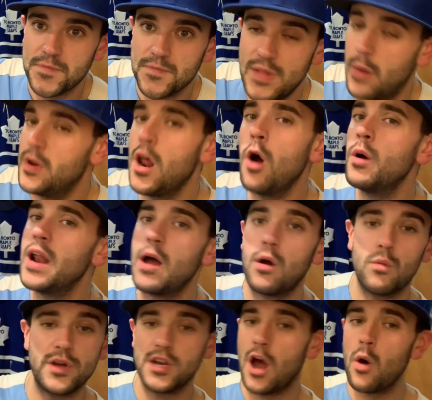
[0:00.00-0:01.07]
Now, we
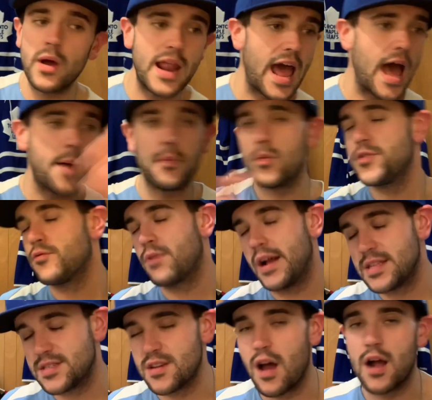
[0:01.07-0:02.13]
know what happened with the
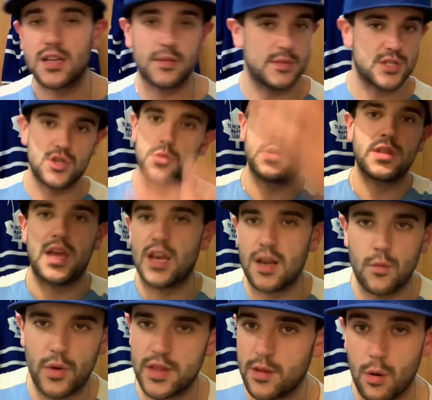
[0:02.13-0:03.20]
Red Sox. I'm assuming they ended
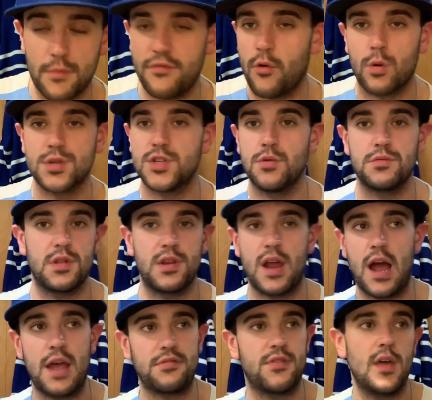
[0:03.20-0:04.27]
up winning. They're up 4-2 in the
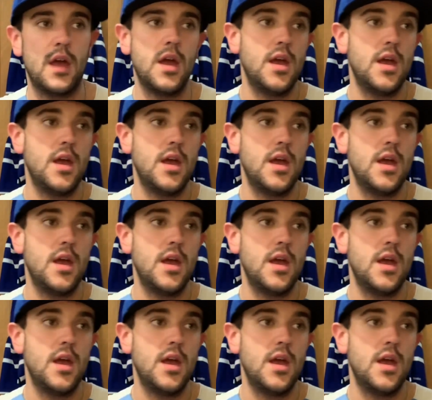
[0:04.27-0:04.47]
ninth.